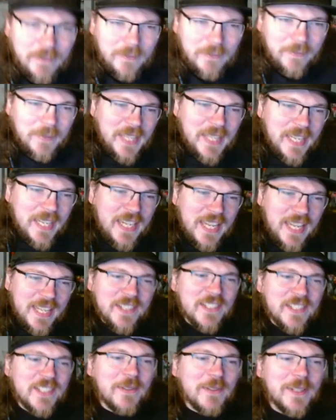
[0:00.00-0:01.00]
but then it
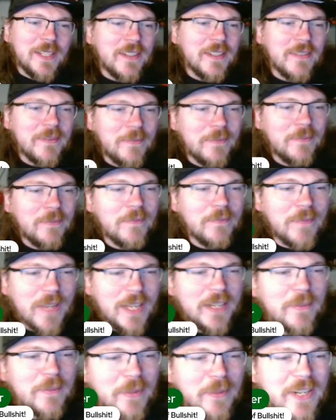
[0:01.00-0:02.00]
ends with a
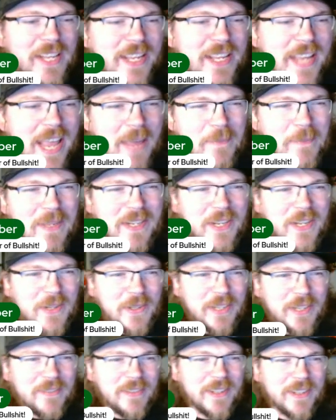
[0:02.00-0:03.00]
on a pretty happy
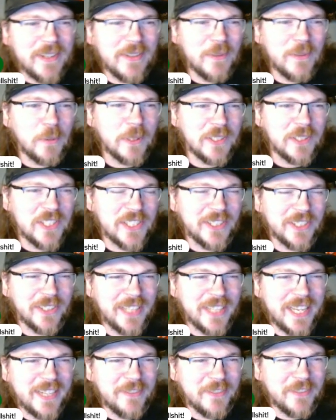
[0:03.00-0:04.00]
note, even though the world's still
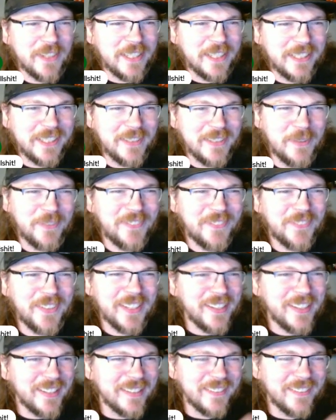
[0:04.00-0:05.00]
kind of fucked.
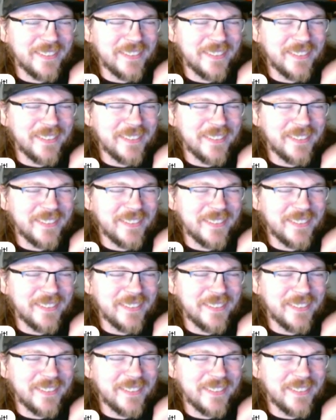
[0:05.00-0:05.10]
But